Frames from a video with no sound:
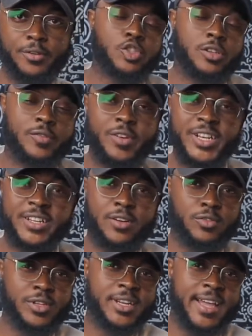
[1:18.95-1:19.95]
So I've already
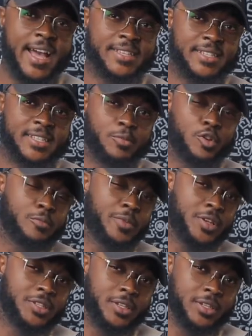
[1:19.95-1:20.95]
downloaded the assets I'm going to be
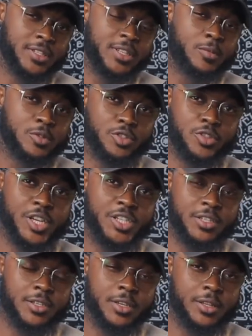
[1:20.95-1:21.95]
using in this demonstration.